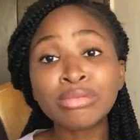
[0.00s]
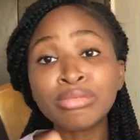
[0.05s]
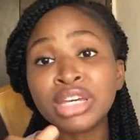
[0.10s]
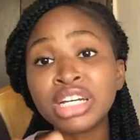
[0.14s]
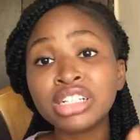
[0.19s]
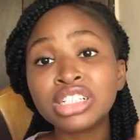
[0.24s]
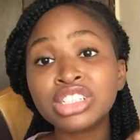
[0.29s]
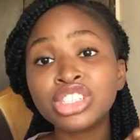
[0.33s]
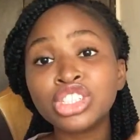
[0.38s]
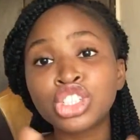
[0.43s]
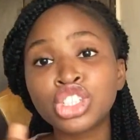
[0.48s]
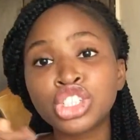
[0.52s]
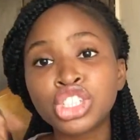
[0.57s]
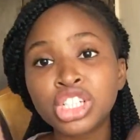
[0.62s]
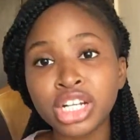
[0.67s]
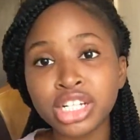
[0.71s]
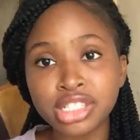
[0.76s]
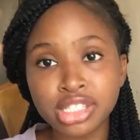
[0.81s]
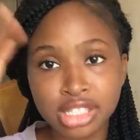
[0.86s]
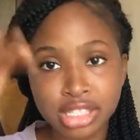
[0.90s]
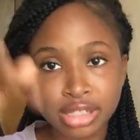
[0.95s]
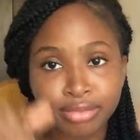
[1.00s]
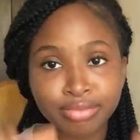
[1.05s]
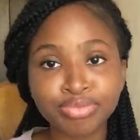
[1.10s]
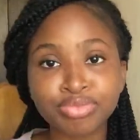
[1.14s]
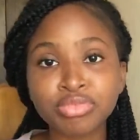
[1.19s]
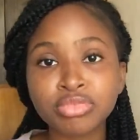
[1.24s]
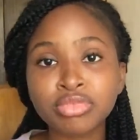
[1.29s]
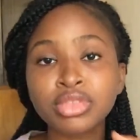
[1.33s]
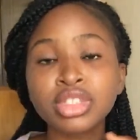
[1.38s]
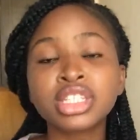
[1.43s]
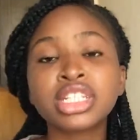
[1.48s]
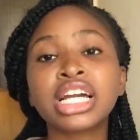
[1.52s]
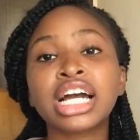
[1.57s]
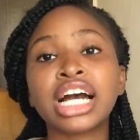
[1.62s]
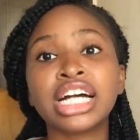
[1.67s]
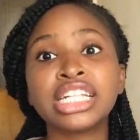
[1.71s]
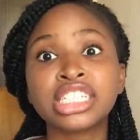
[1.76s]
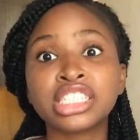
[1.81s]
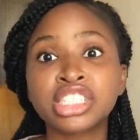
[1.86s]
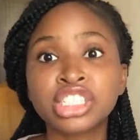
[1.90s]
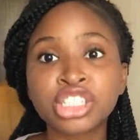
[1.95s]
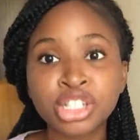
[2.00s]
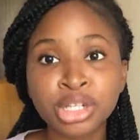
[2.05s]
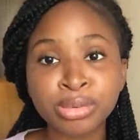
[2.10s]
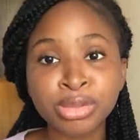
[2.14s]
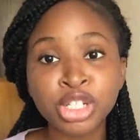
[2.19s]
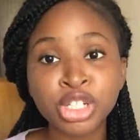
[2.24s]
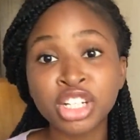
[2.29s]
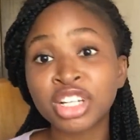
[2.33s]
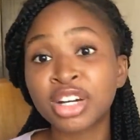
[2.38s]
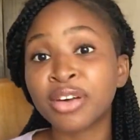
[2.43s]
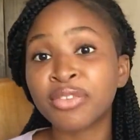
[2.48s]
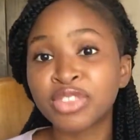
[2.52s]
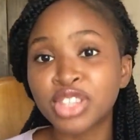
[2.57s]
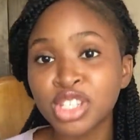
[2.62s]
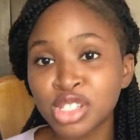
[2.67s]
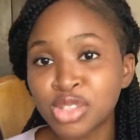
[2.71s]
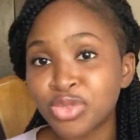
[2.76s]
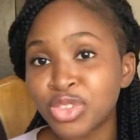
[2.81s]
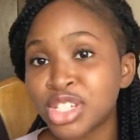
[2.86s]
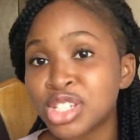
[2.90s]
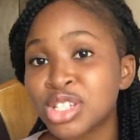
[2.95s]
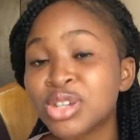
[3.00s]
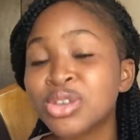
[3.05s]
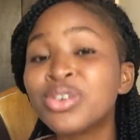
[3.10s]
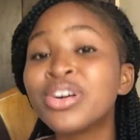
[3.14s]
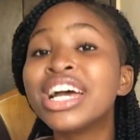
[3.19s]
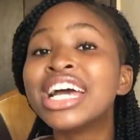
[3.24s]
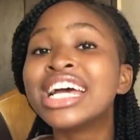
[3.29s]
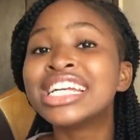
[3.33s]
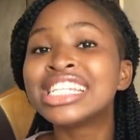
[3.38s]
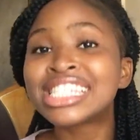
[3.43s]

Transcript: email is just at the description of this video.